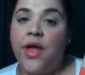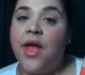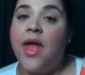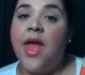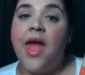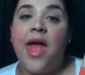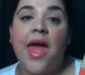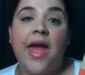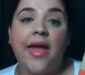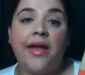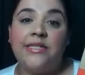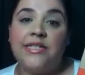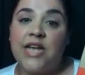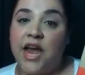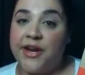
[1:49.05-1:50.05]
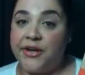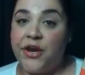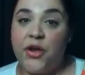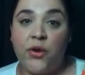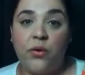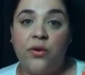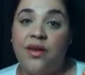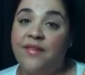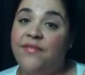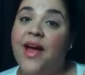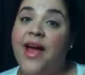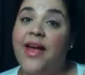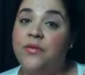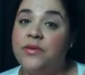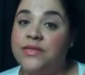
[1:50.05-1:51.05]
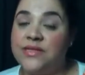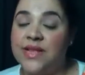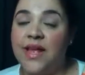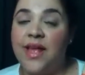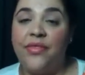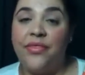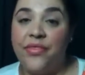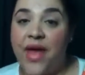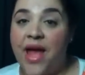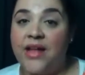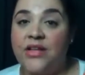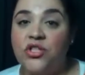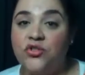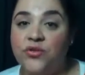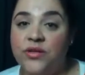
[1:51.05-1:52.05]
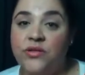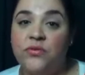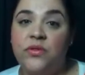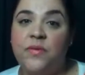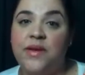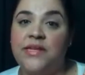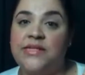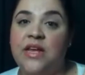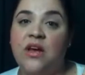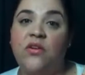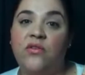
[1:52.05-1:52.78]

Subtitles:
And I know if I was that strict with myself,